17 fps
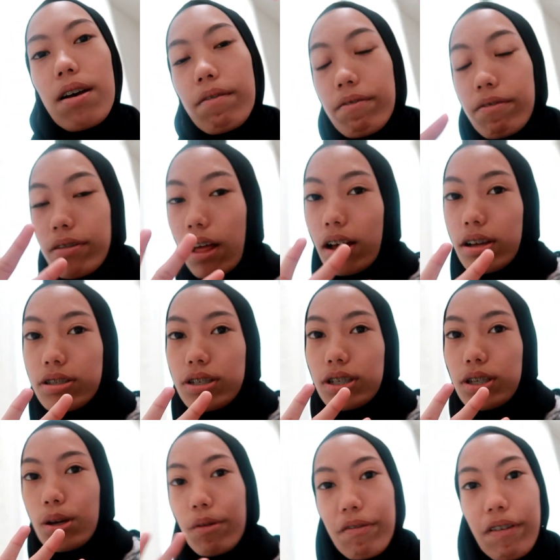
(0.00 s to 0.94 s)
vlogs,
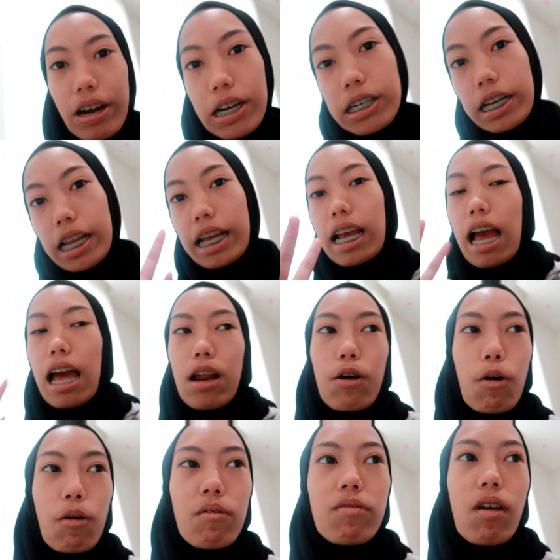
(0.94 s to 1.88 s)
you know, very day at
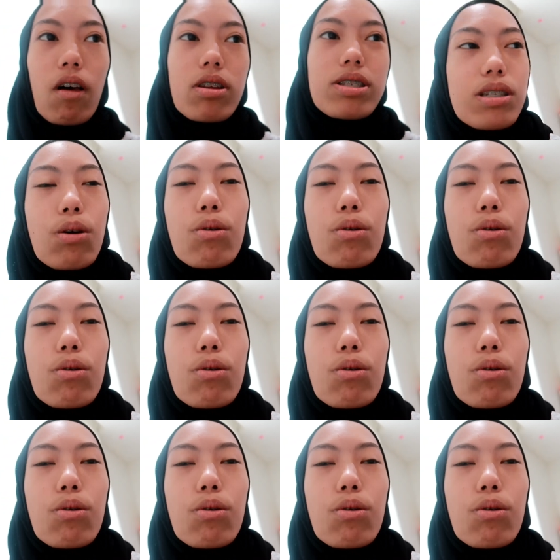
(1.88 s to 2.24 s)
home vlogs.